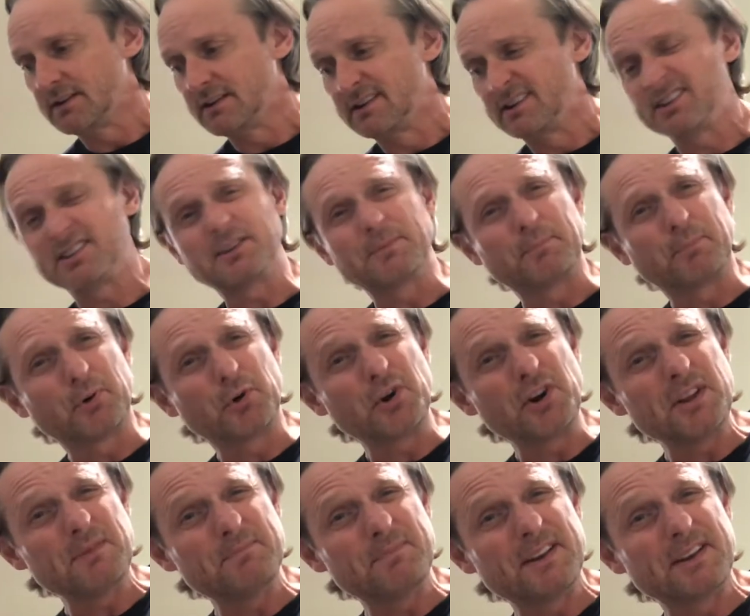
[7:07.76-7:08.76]
It's a
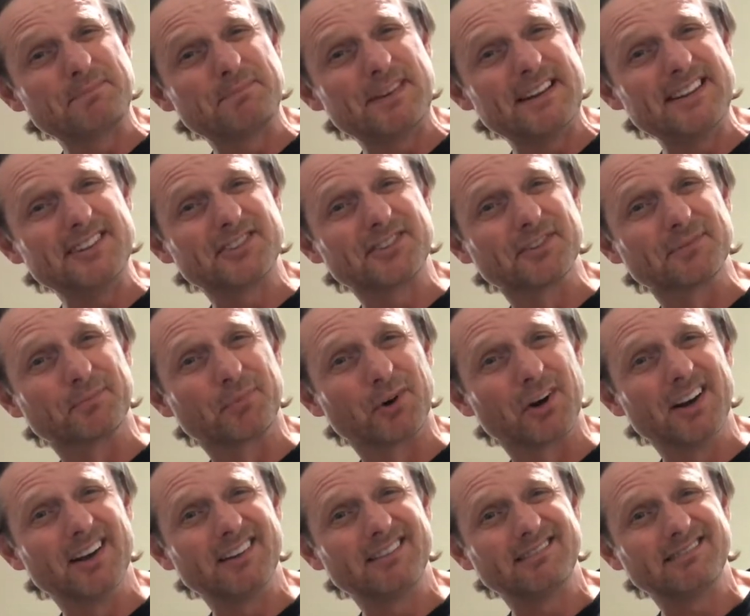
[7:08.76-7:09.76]
pretty big piece of
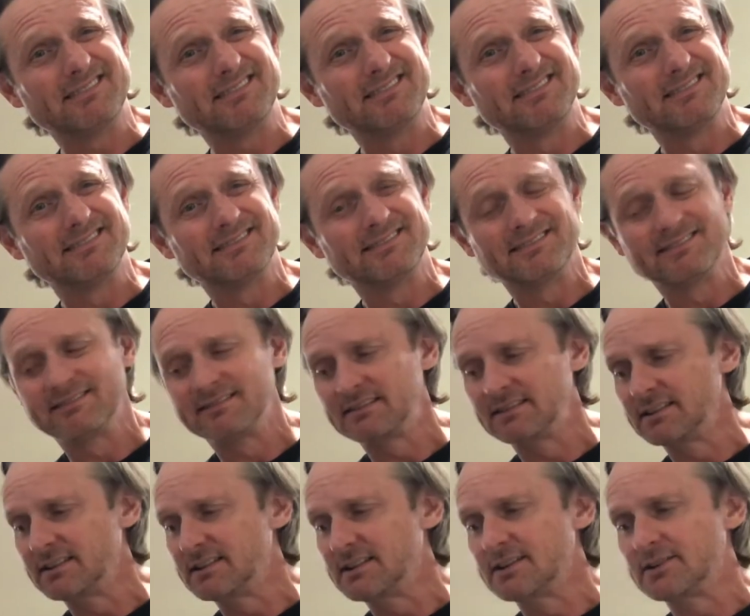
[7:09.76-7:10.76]
bread.
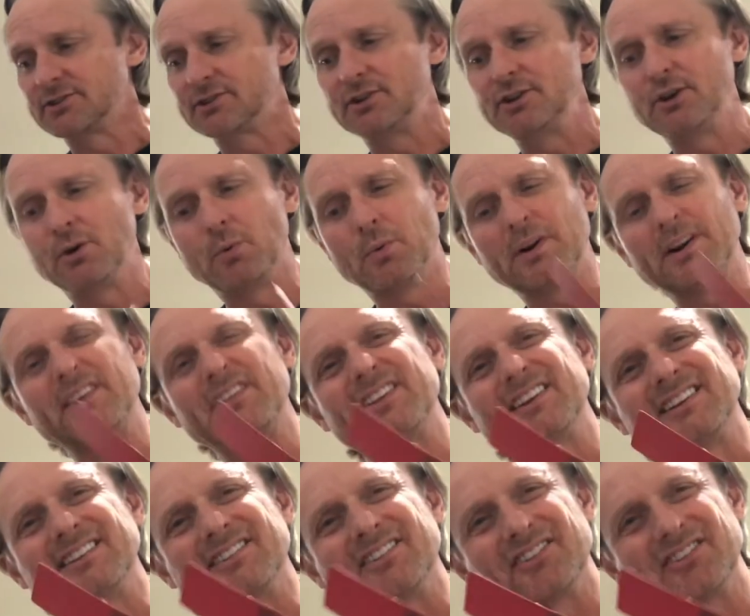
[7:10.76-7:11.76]
So you don't want
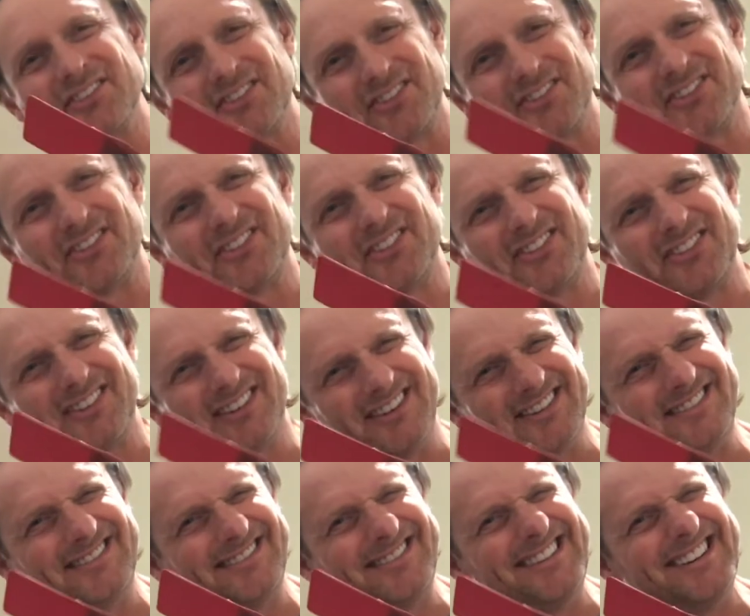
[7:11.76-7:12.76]
anything,
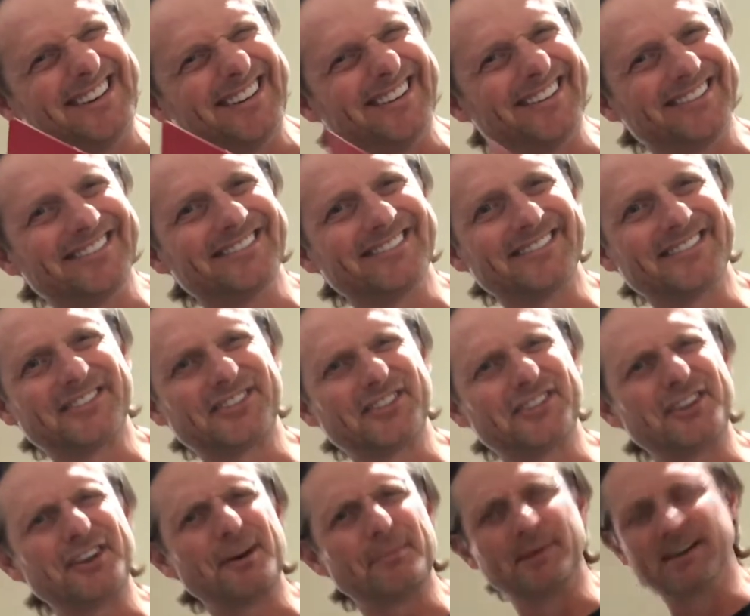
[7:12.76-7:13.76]
you know,
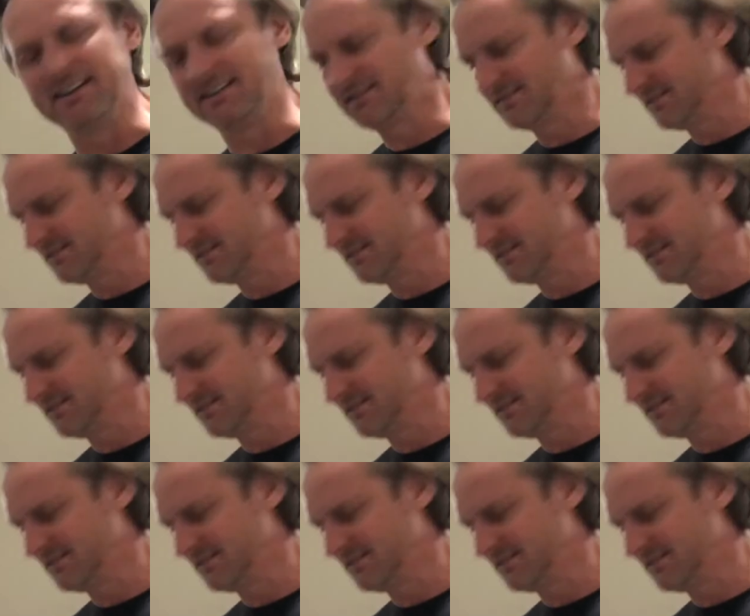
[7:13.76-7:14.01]
stubby.